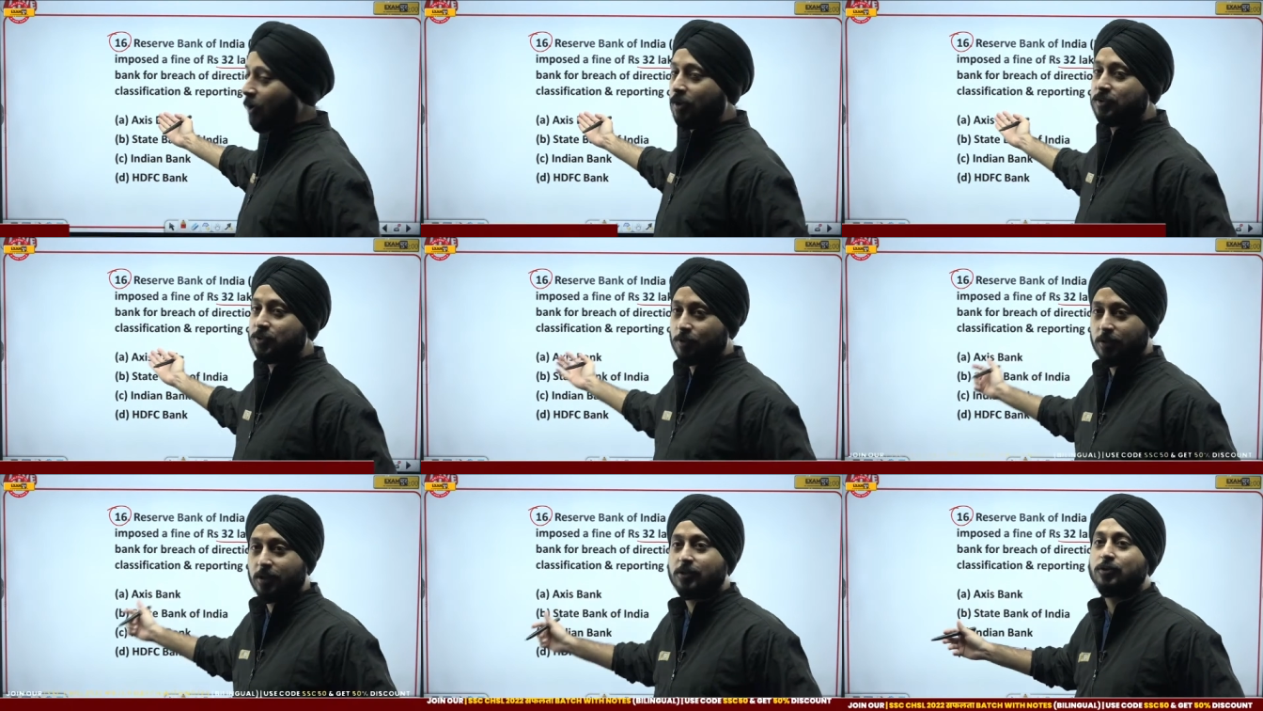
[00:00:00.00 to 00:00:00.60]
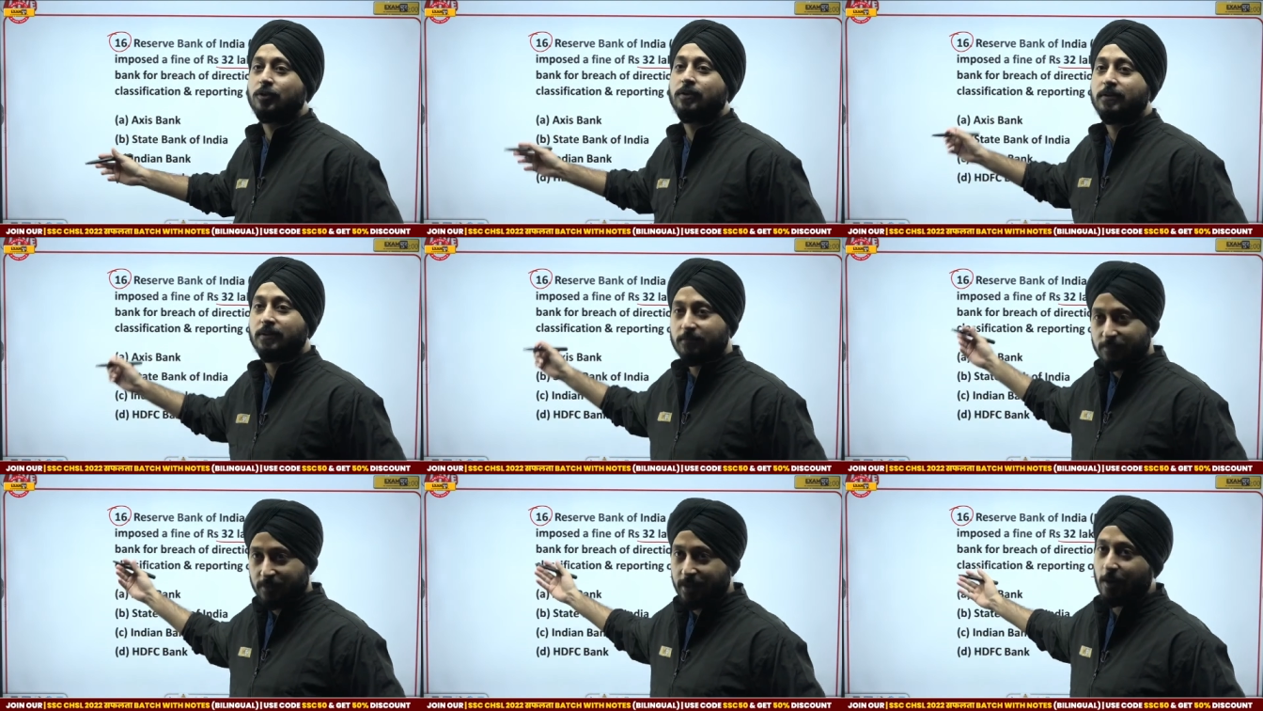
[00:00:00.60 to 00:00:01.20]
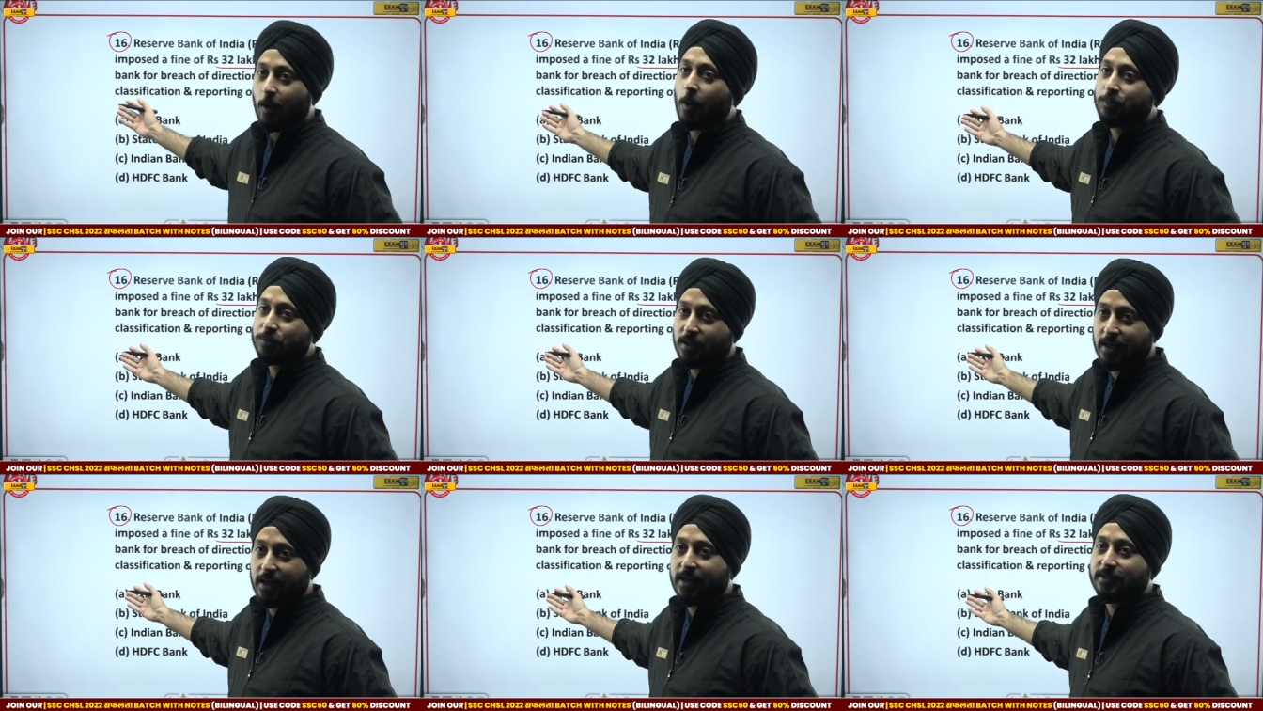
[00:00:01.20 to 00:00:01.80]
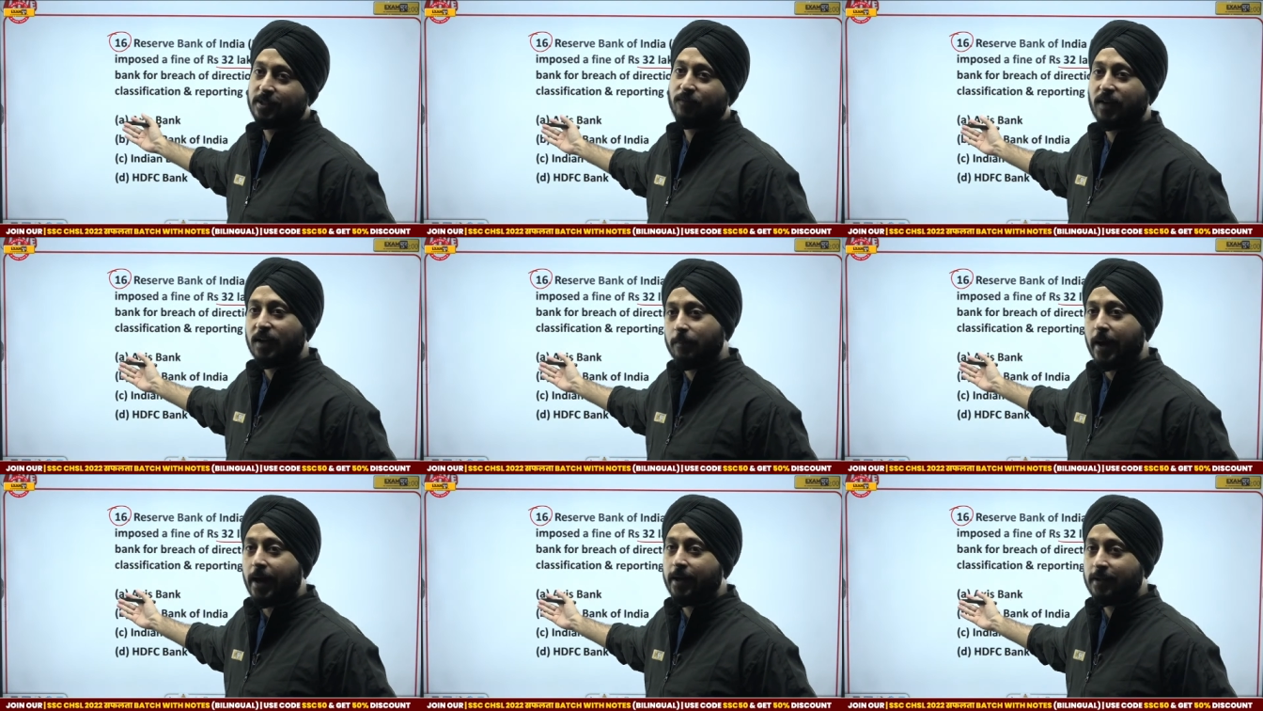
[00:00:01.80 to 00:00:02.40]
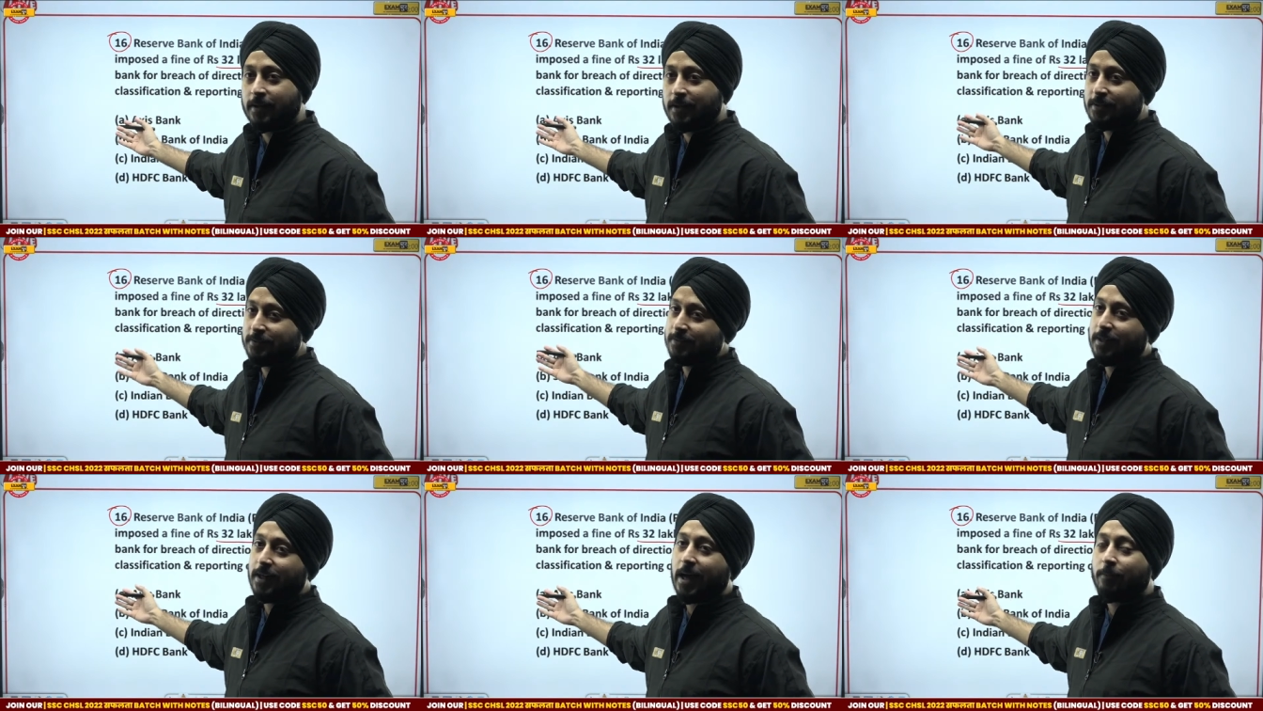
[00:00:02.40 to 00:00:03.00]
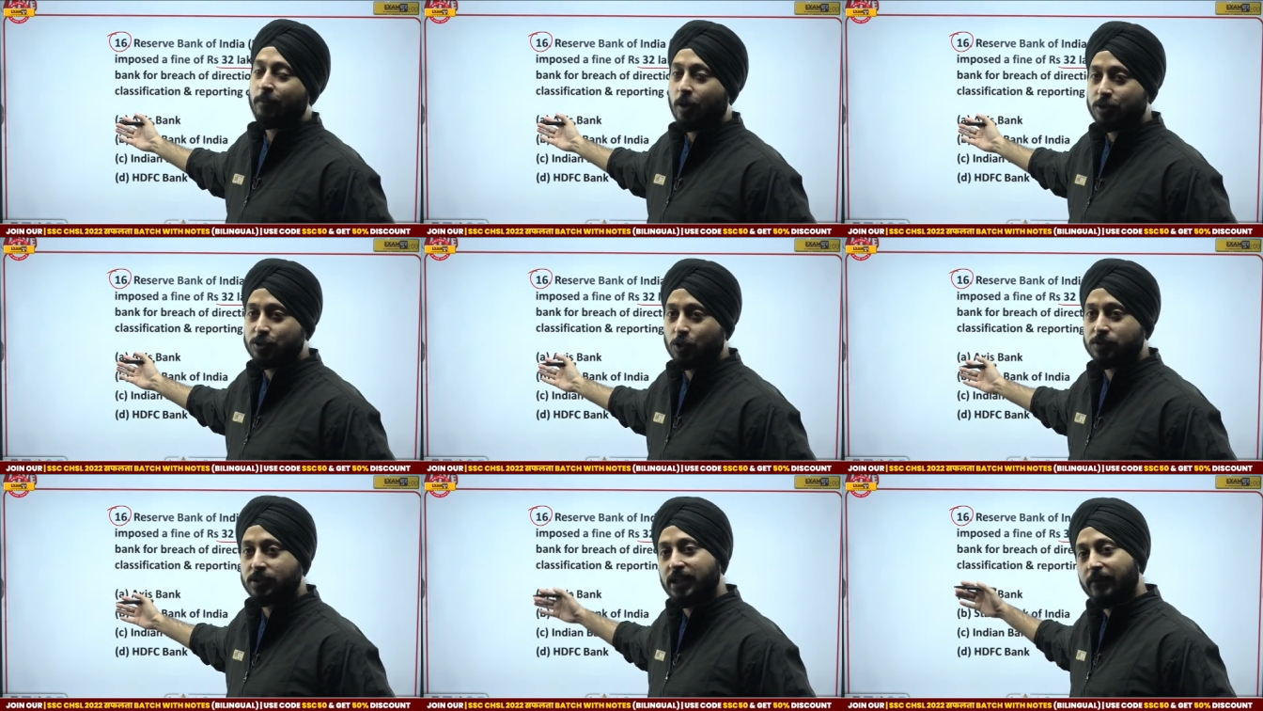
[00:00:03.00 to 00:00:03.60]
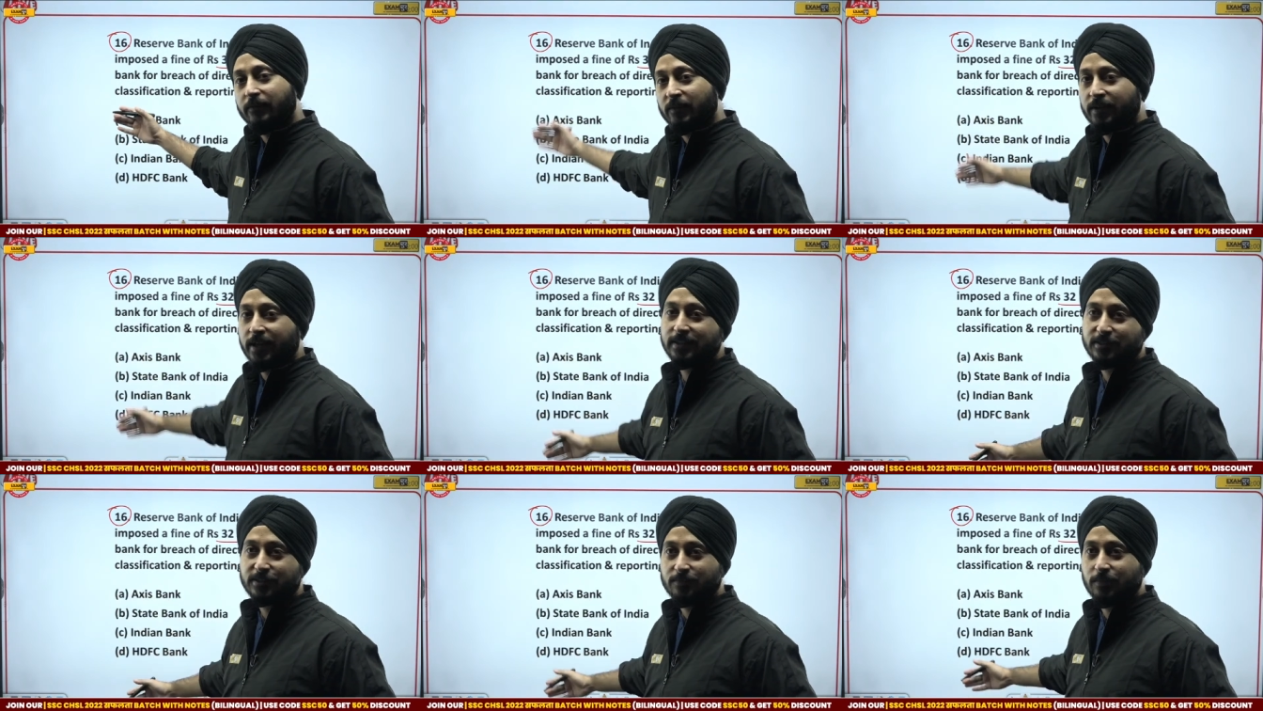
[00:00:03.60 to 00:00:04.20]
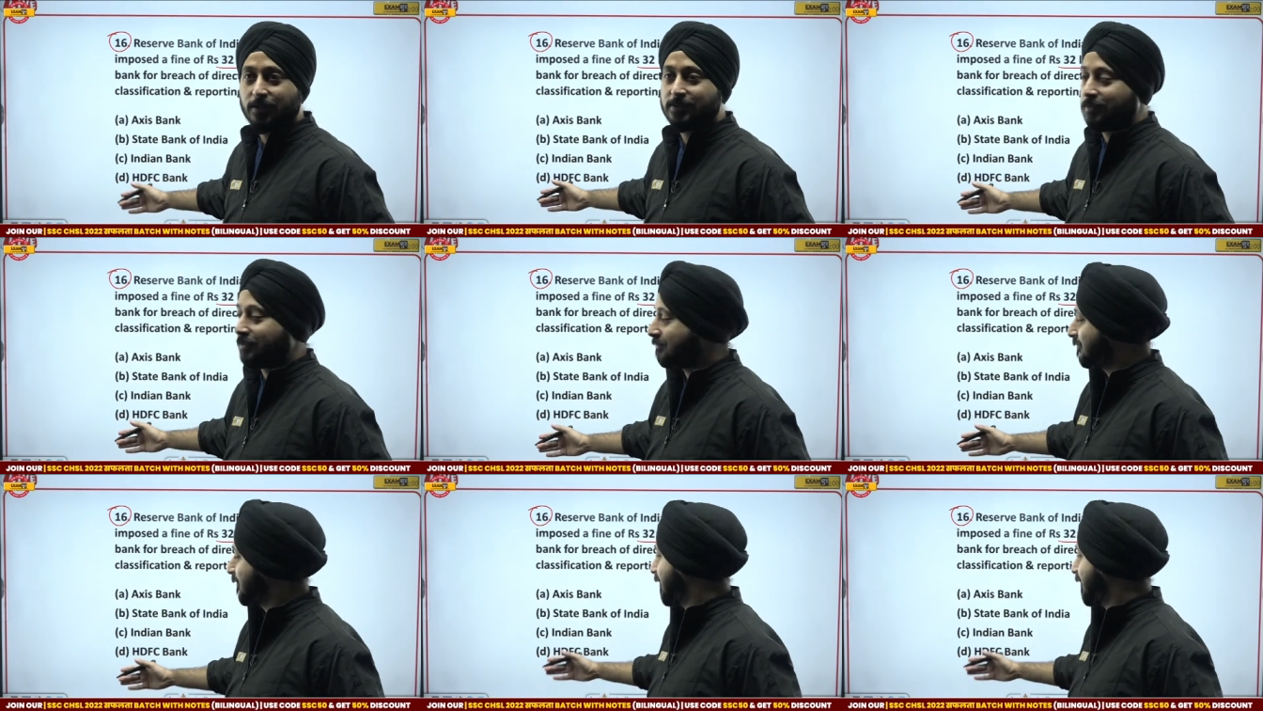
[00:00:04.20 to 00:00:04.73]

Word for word: also, you know, so option A doesn't feel bad that I'm not chosen, everyone else is, is, is